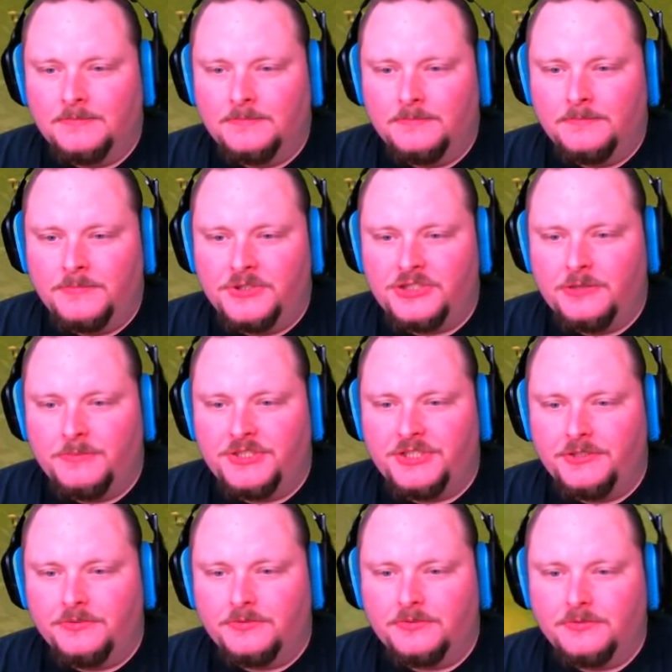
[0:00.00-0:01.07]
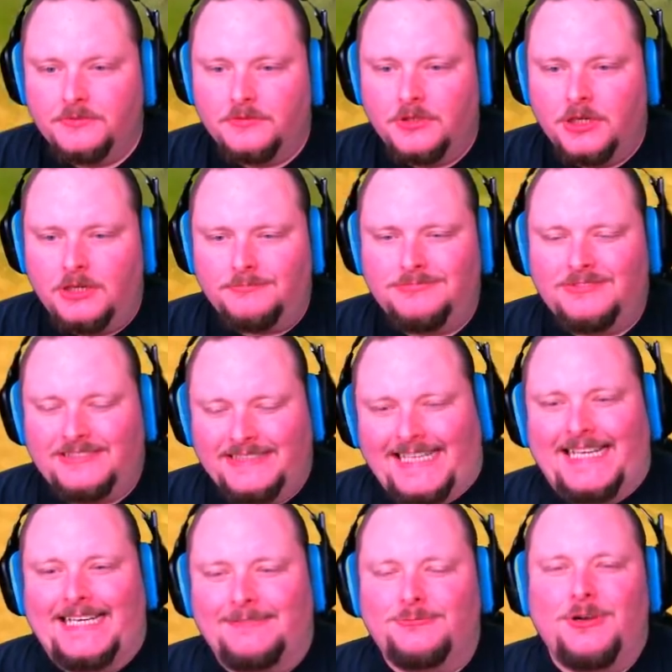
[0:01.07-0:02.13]
push number 2. Oh,
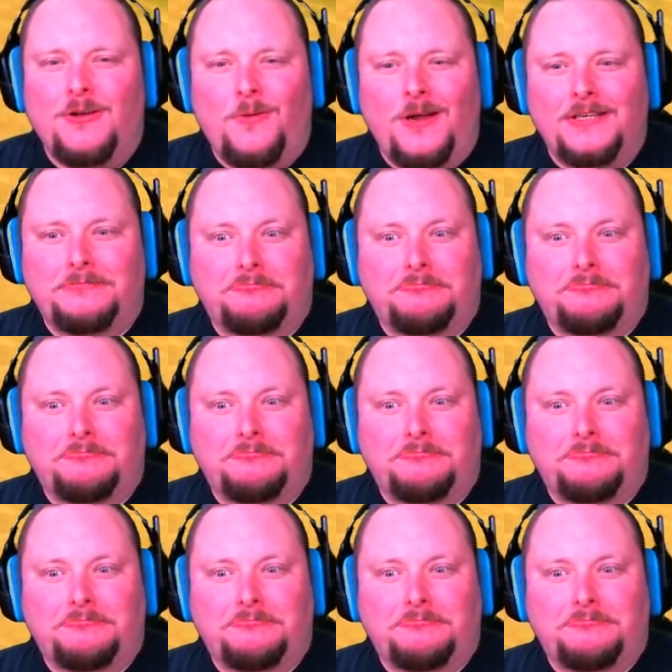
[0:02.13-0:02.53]
wrong one.